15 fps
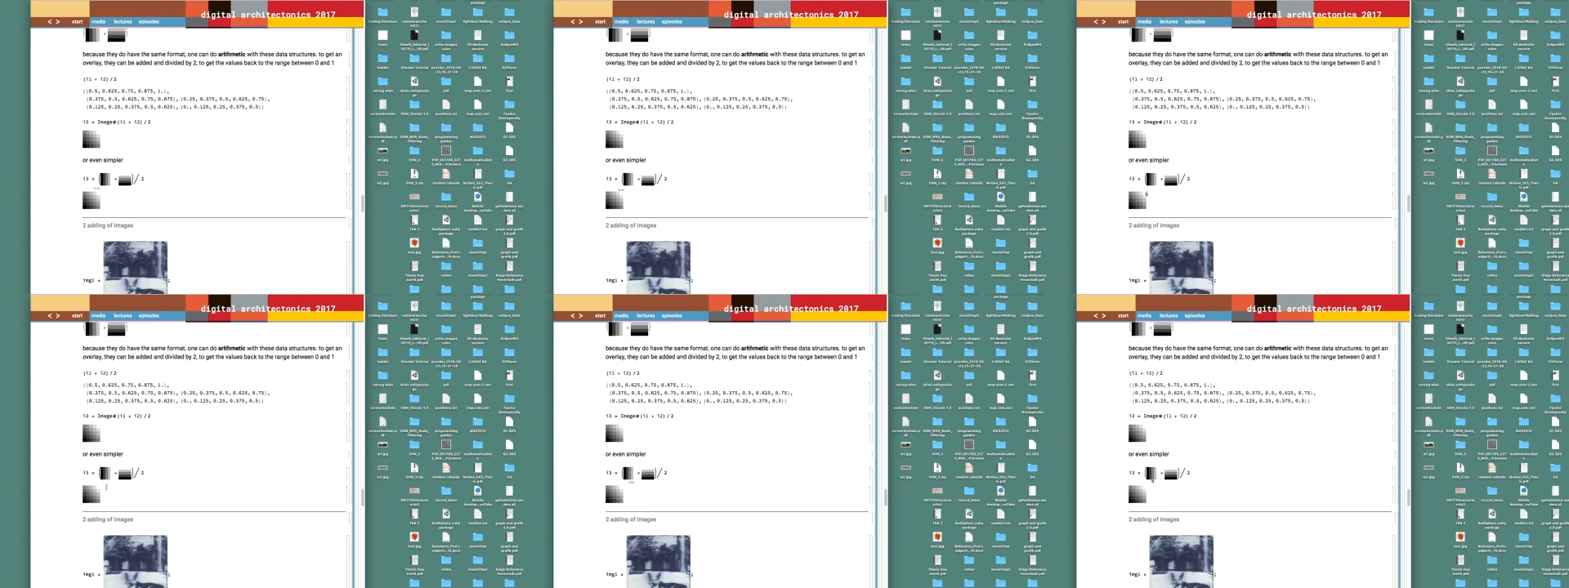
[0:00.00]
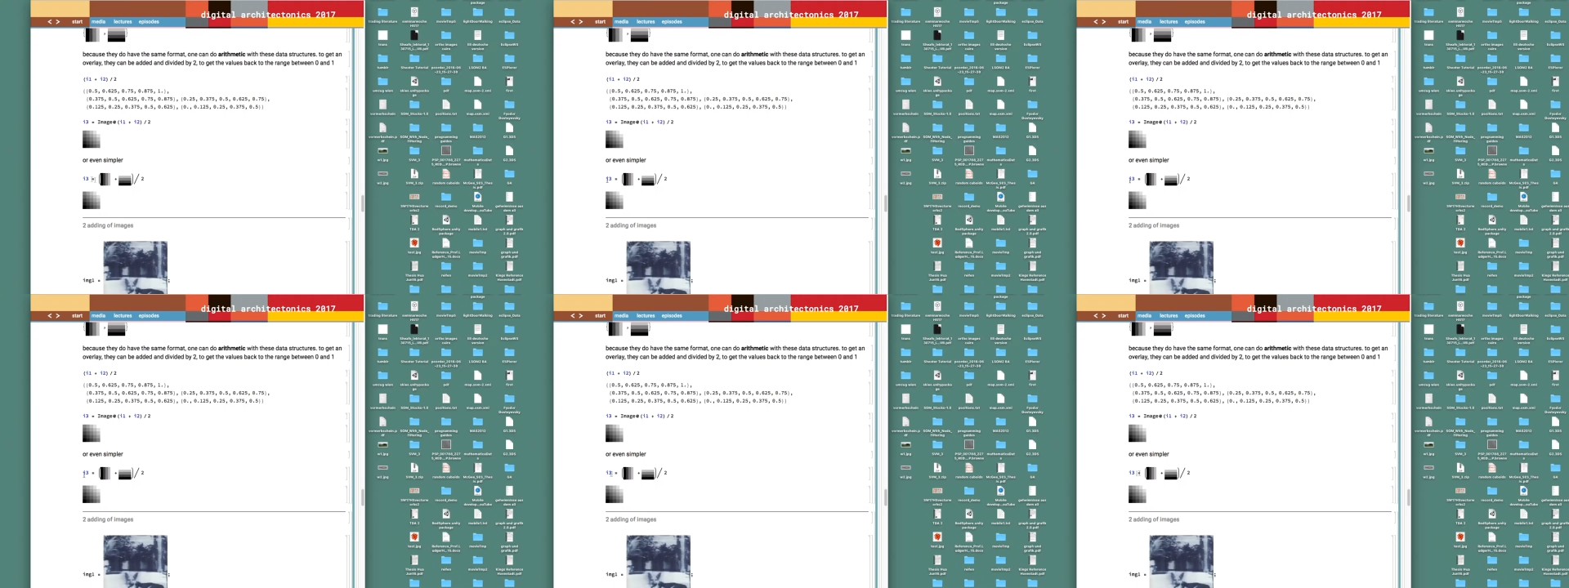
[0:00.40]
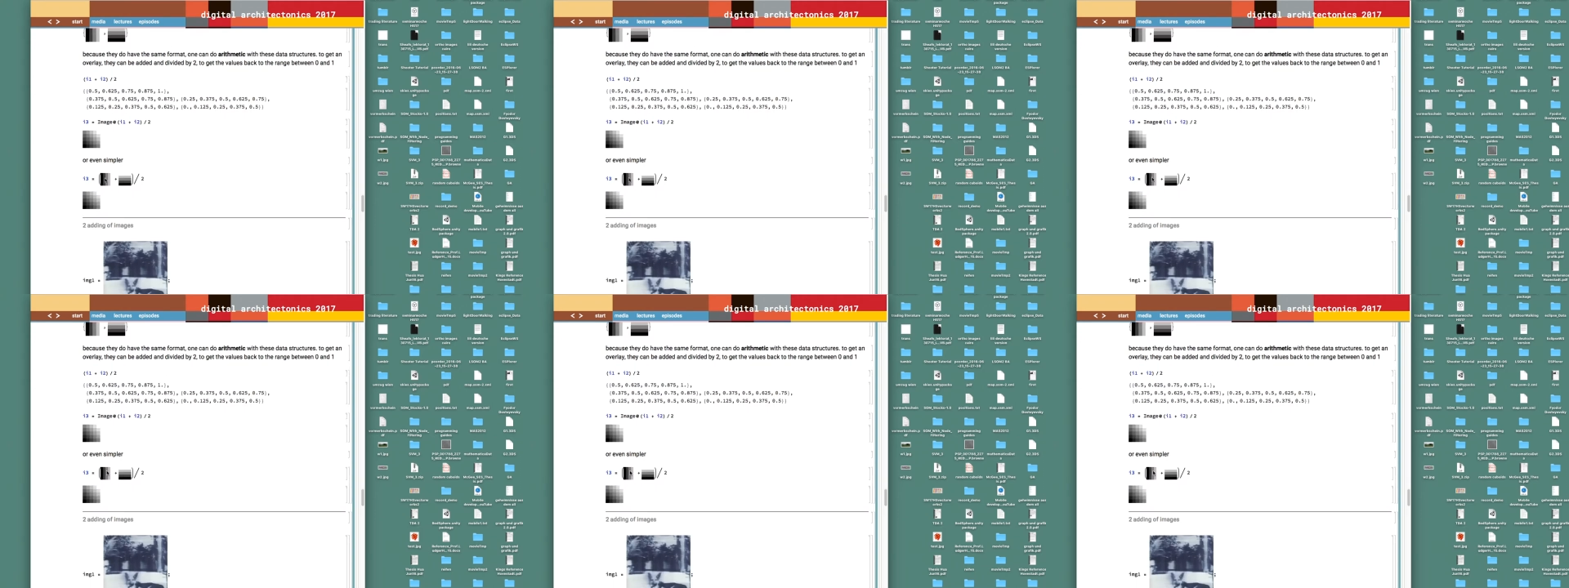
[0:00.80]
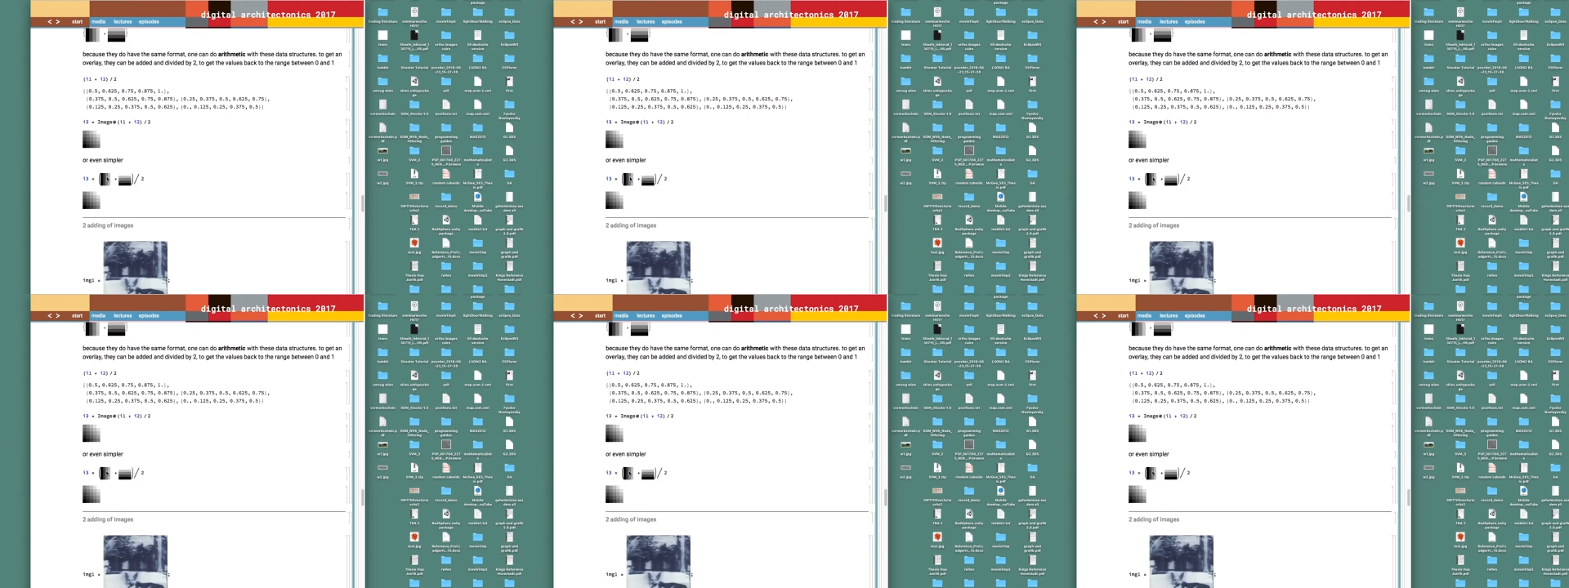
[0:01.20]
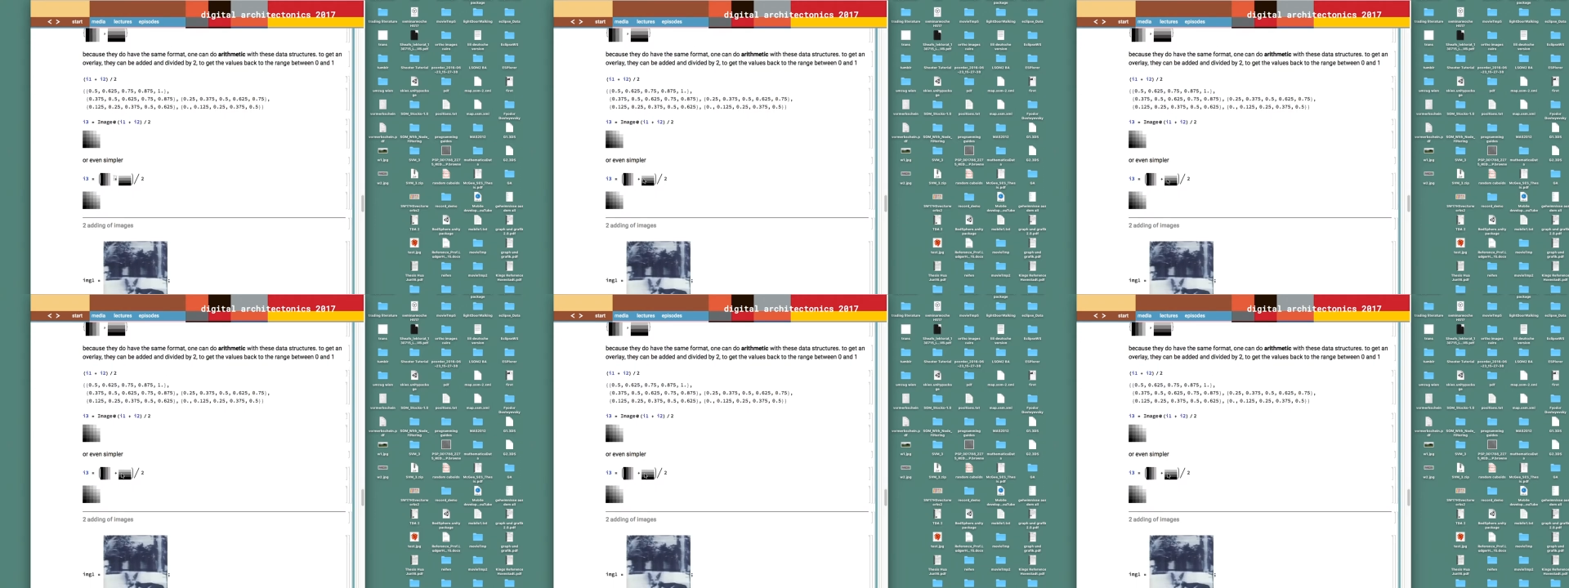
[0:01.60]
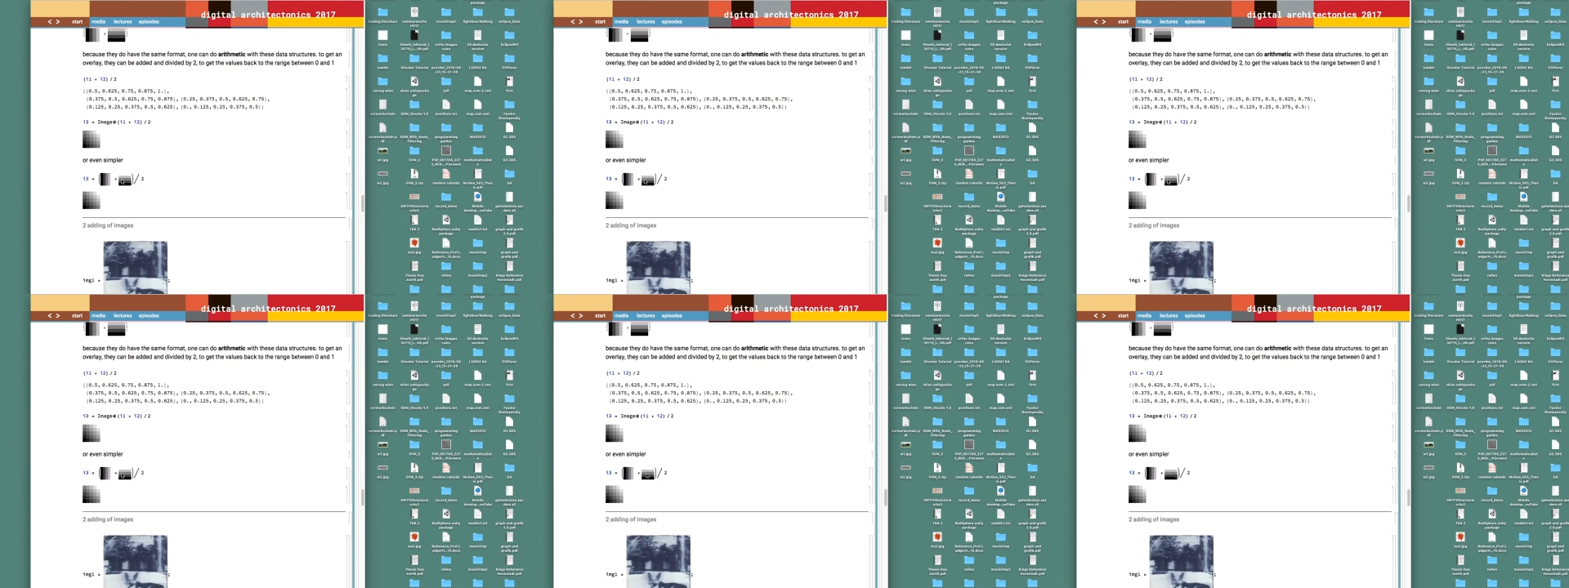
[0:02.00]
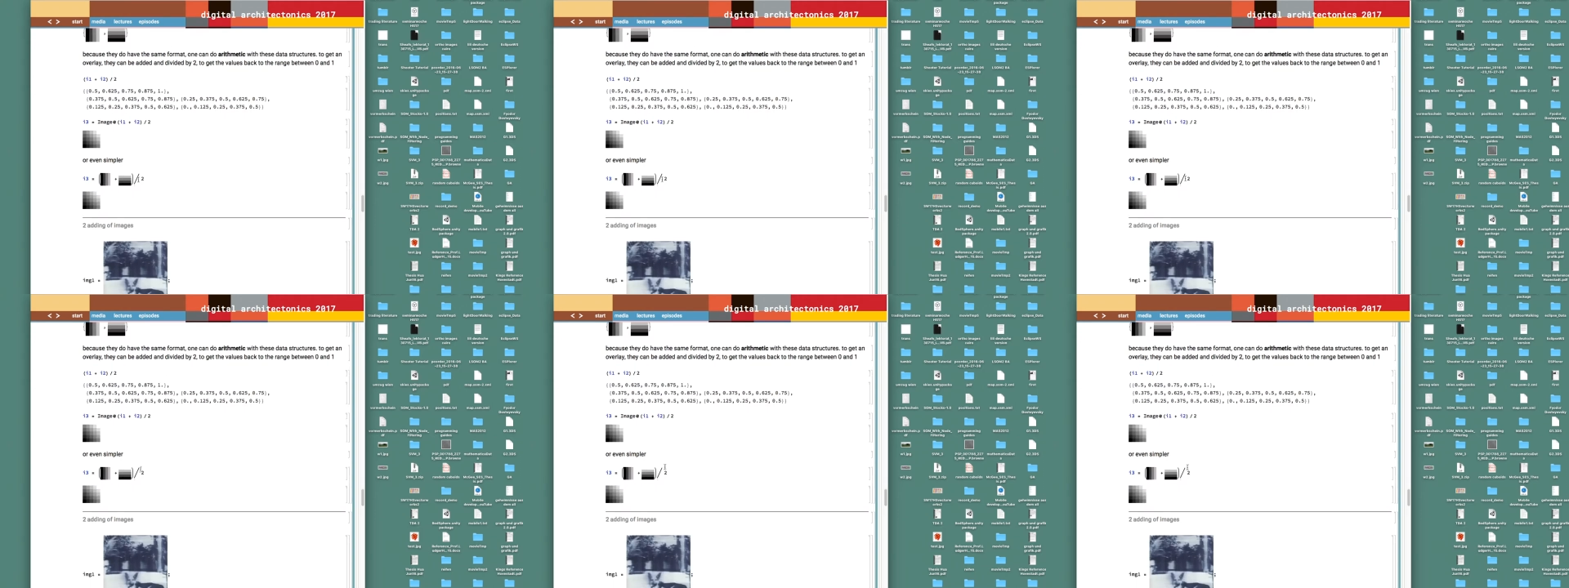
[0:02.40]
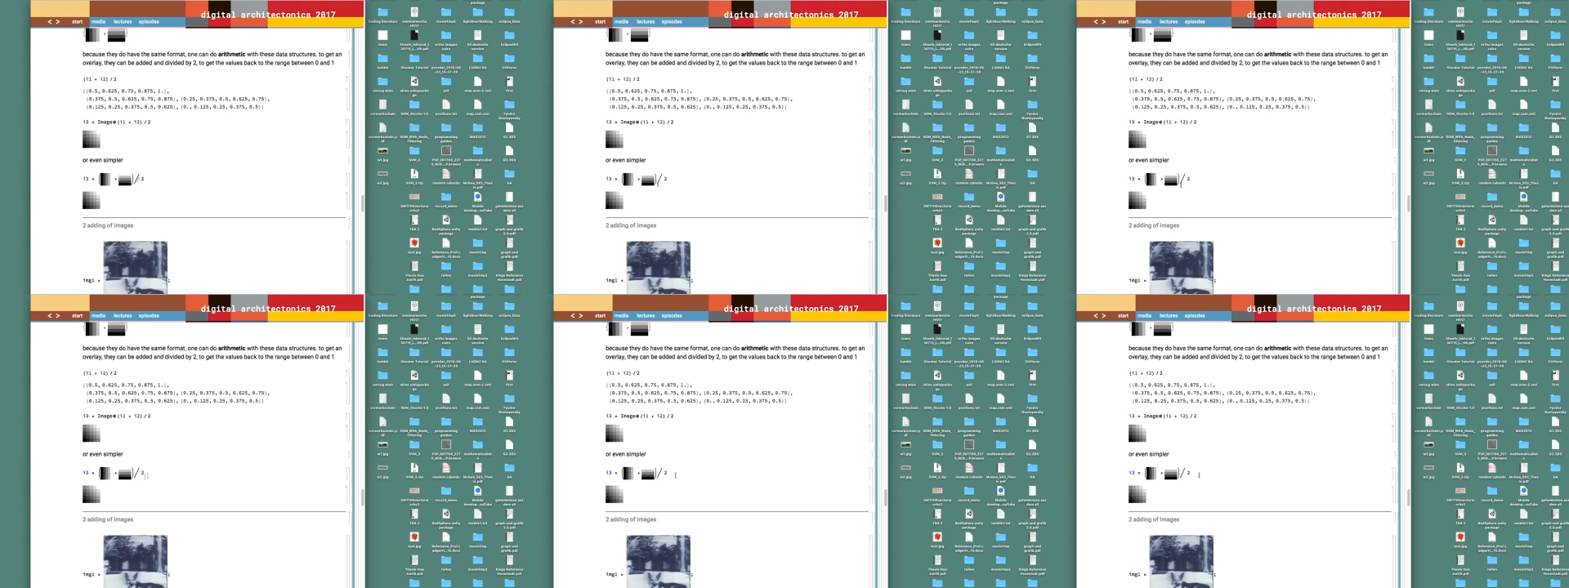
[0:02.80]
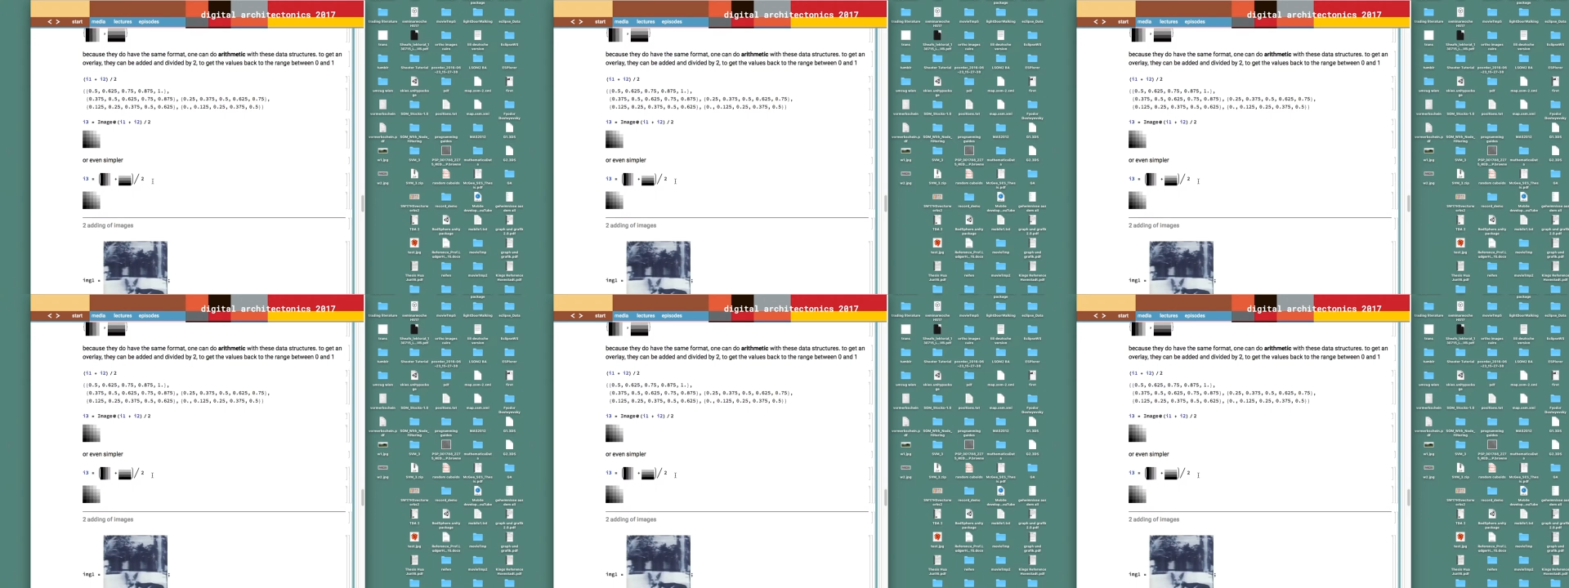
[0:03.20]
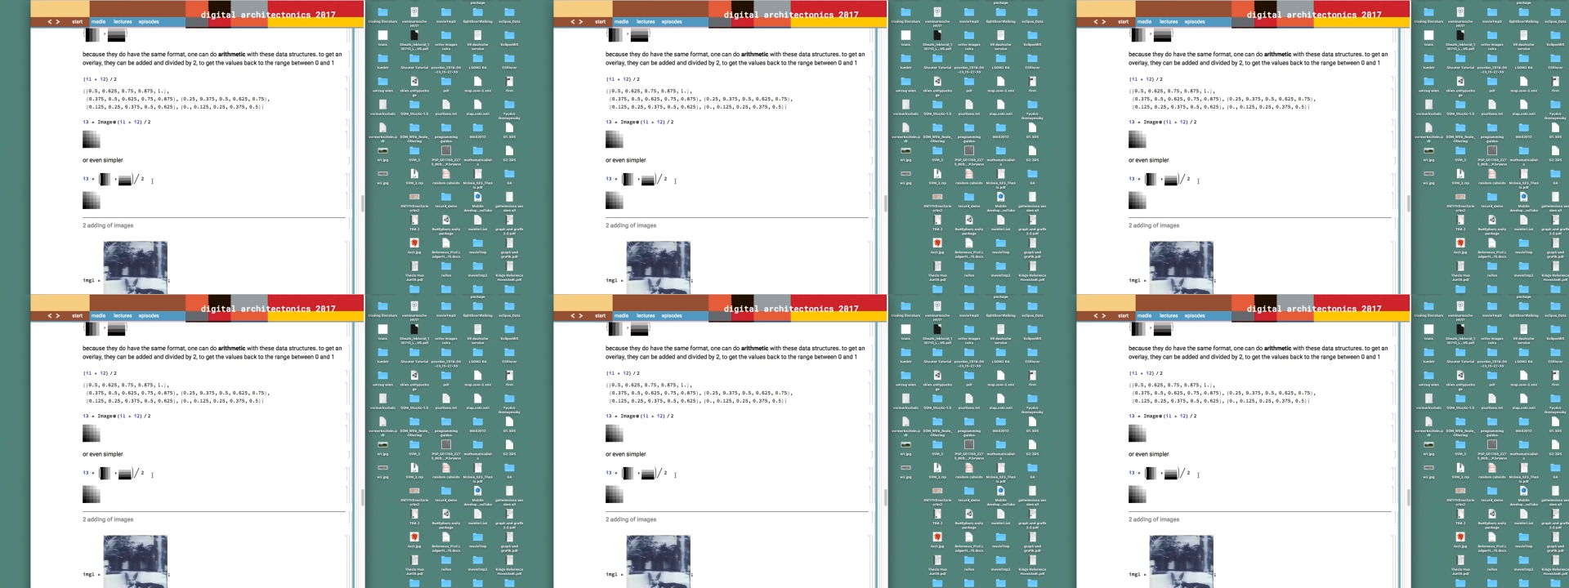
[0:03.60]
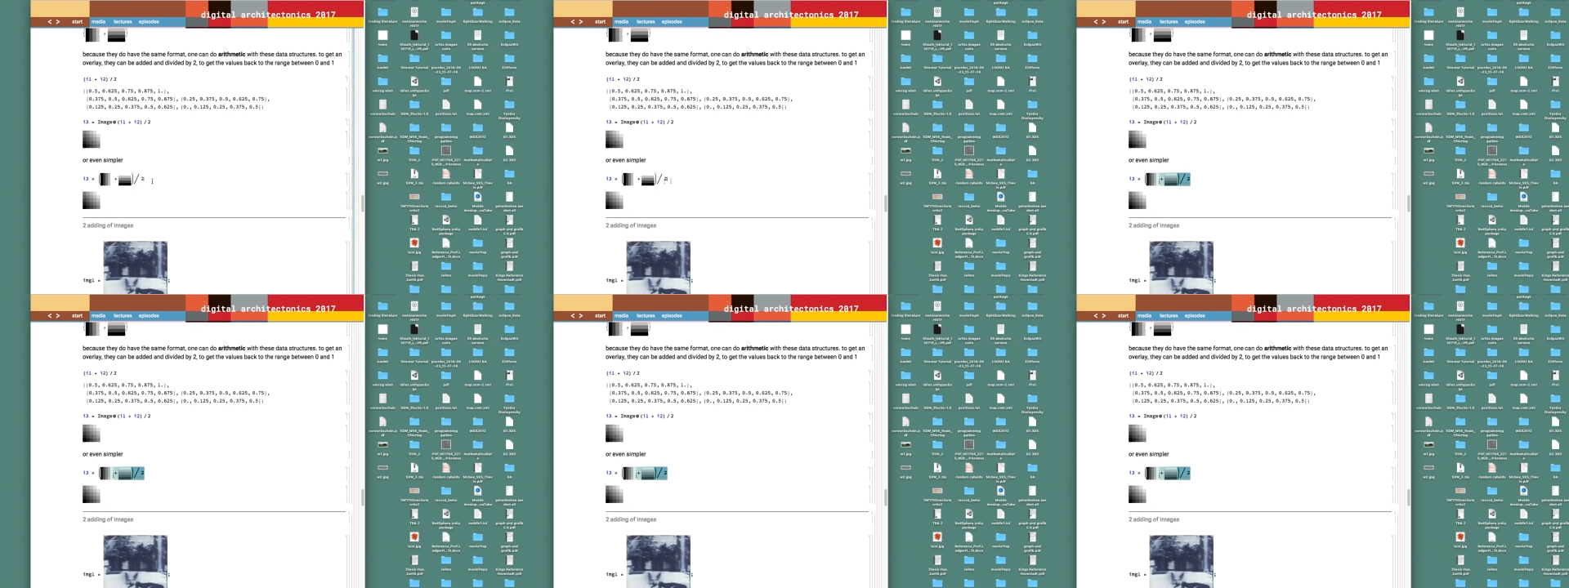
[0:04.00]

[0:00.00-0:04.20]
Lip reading: No face is visible, so there are no lips to read.